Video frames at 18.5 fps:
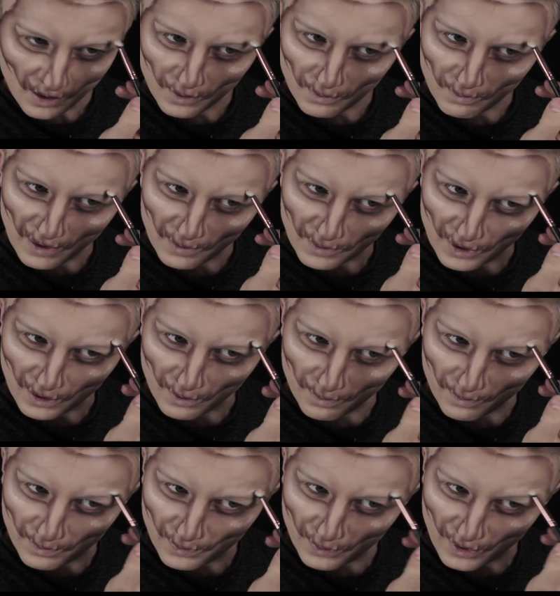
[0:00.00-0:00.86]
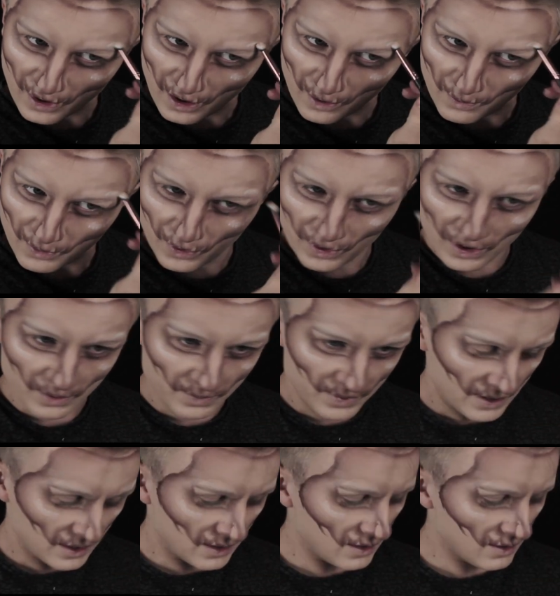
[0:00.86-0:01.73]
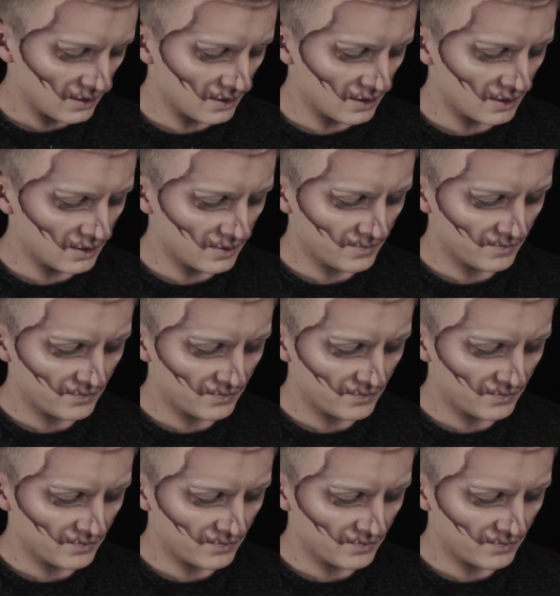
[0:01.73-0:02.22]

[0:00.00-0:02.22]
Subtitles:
maybe your brow bone up here.